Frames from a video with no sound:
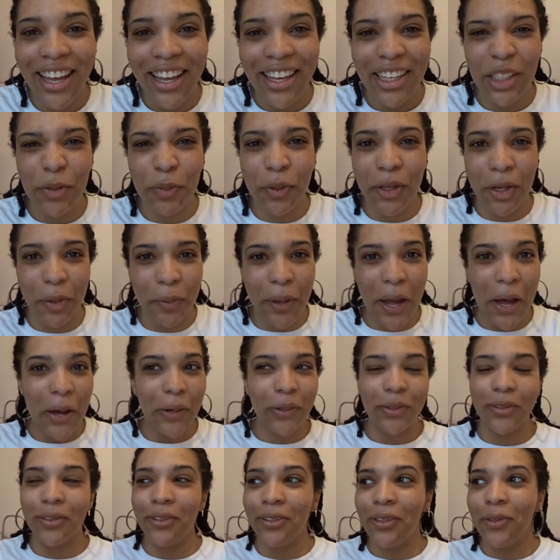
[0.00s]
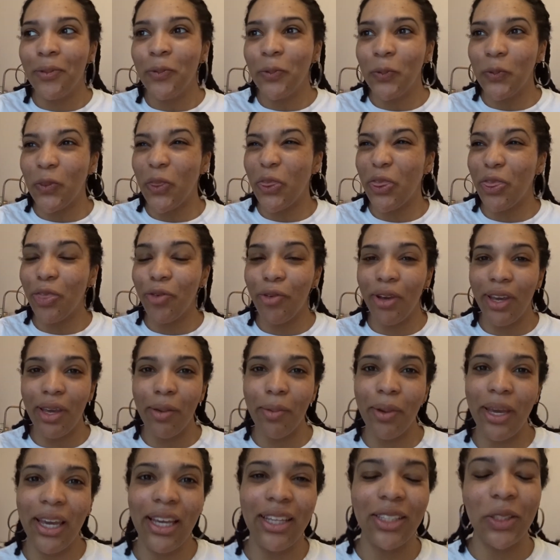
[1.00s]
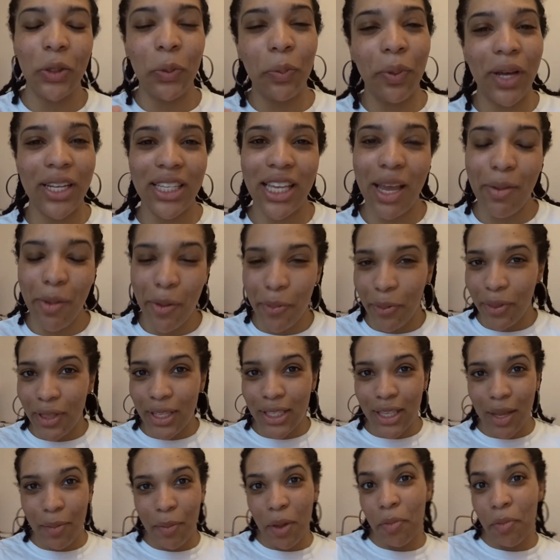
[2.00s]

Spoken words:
It's been about 3 weeks, or by the time I put this up,